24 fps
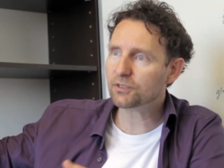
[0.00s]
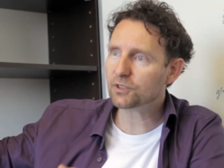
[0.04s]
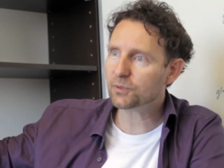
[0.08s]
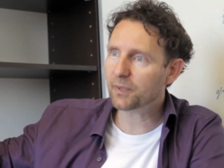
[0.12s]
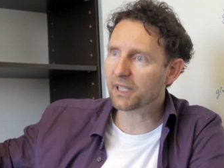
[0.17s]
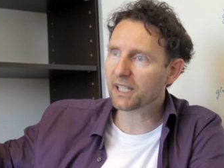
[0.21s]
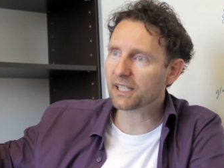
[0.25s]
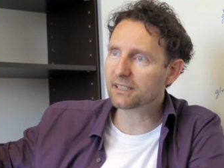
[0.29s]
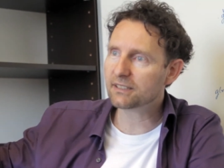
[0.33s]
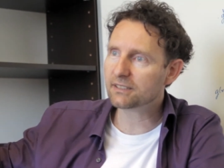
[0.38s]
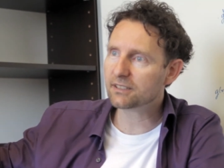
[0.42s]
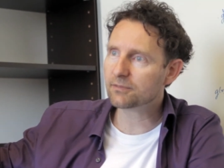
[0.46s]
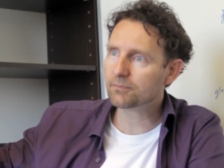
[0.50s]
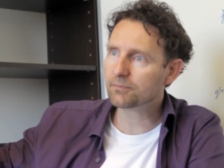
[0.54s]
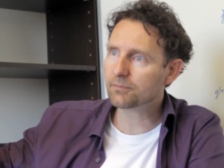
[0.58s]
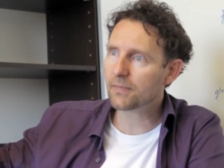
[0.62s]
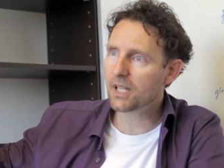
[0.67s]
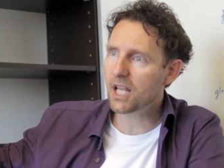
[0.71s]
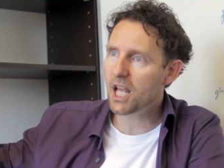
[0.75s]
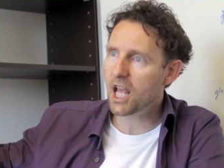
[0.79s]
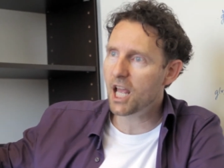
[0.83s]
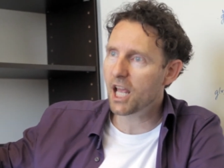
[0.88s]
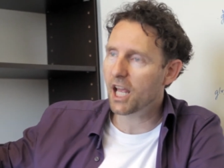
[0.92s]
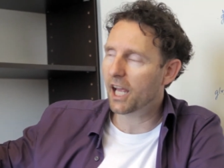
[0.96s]
space
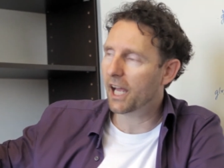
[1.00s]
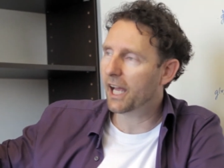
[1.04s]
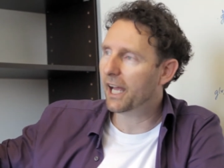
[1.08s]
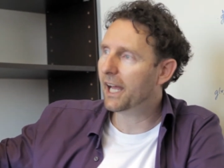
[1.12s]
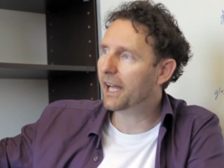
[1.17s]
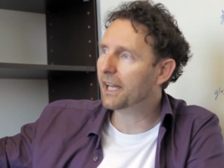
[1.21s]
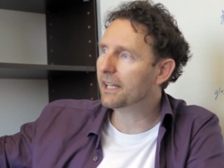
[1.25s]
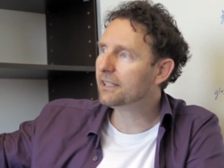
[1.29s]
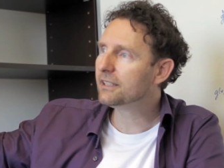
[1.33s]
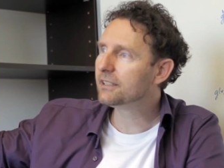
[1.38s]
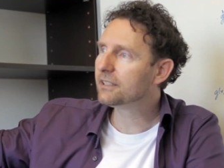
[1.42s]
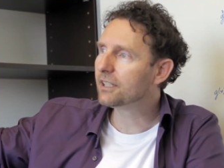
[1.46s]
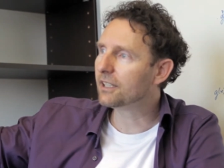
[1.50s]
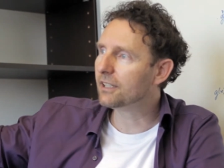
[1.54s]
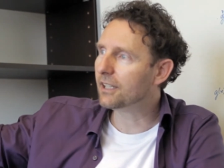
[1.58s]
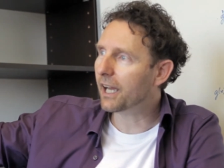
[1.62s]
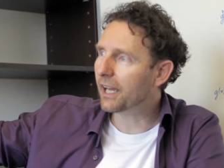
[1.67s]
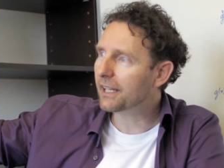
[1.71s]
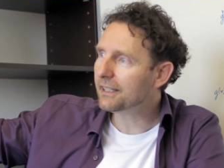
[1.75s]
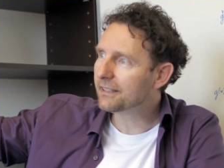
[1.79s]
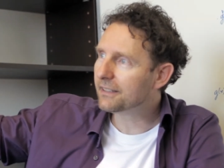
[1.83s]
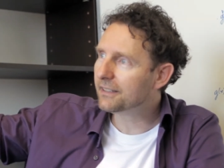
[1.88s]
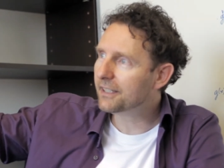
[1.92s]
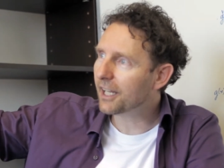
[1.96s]
and
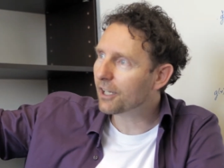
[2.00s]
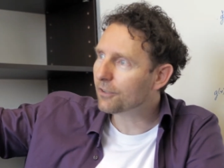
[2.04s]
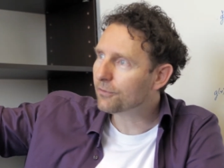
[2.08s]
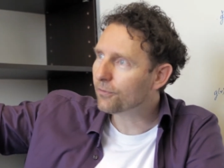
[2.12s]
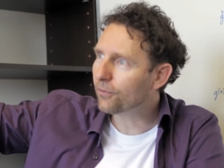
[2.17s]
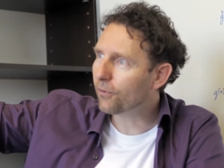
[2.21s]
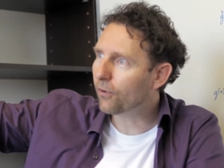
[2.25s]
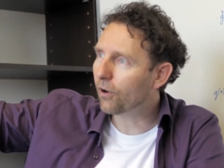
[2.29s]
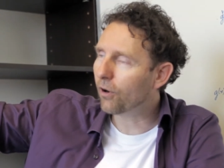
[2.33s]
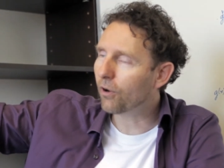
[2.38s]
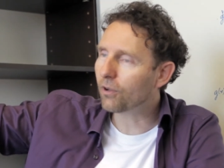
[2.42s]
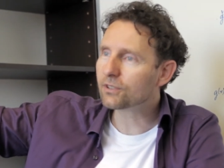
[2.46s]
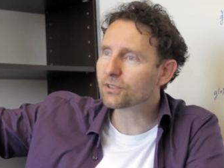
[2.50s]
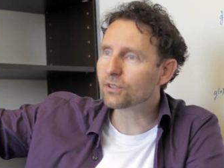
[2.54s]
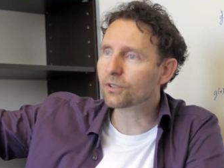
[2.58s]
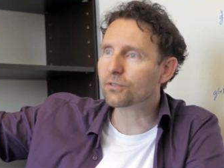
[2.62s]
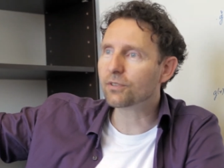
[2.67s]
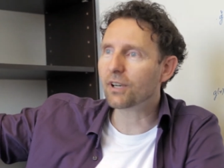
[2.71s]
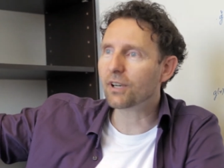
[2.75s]
light therefore also